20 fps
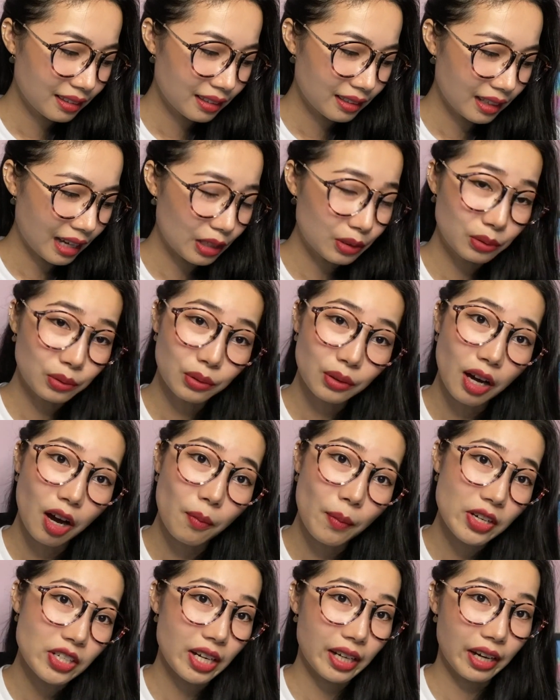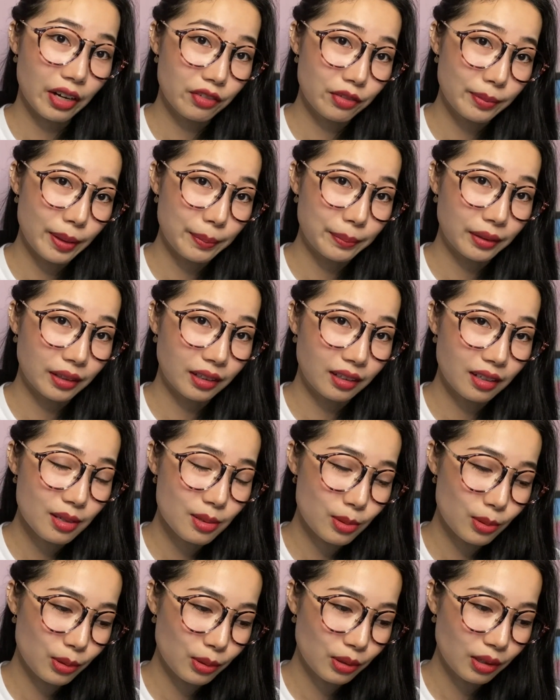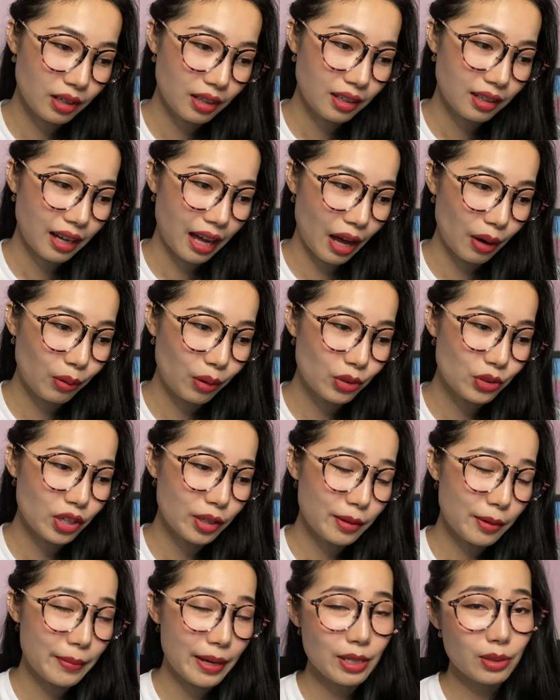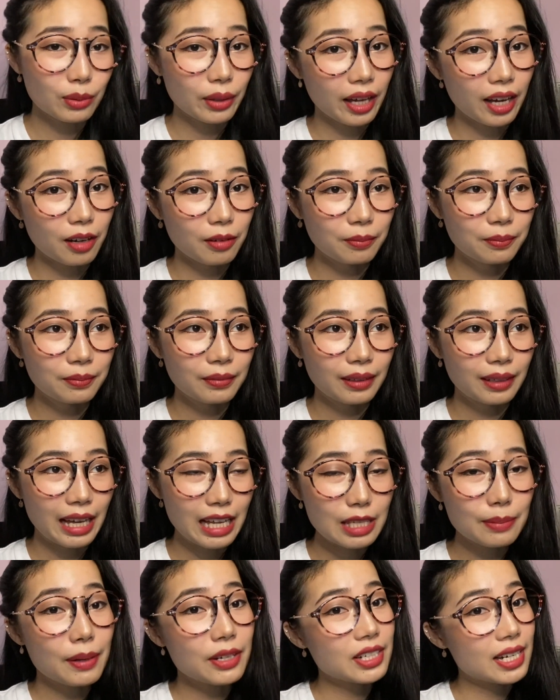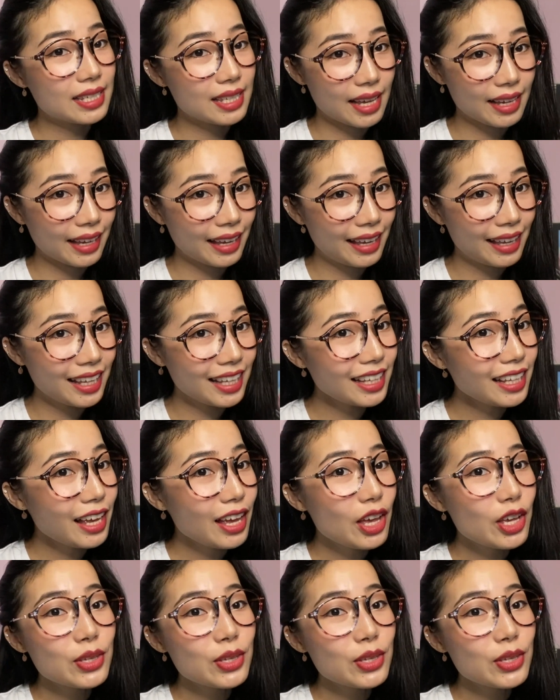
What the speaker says: I don't know how much I can remember, so I will try my best to help as much as I can.